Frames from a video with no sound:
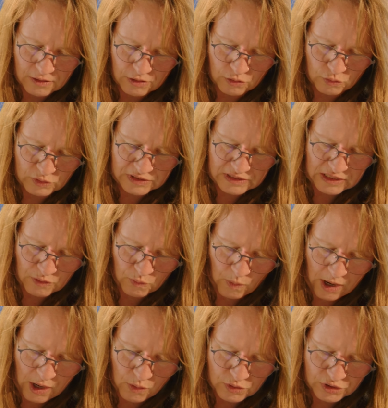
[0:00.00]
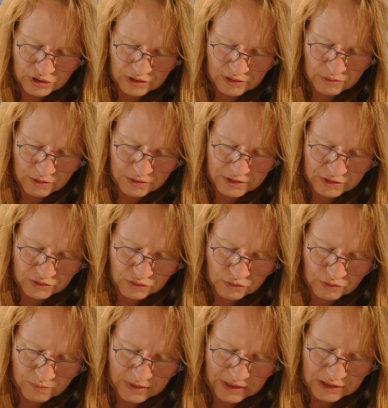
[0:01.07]
wound in order
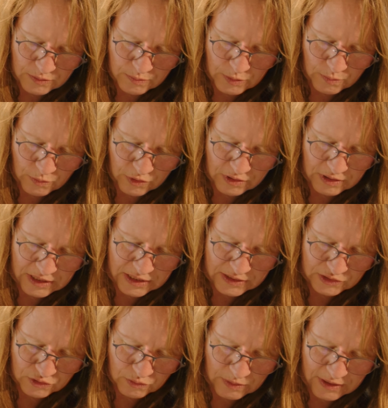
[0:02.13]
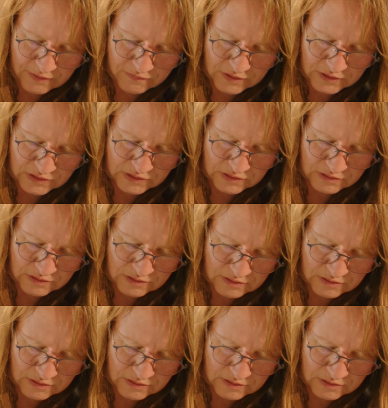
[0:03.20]
to make it a bit more clear. So we have this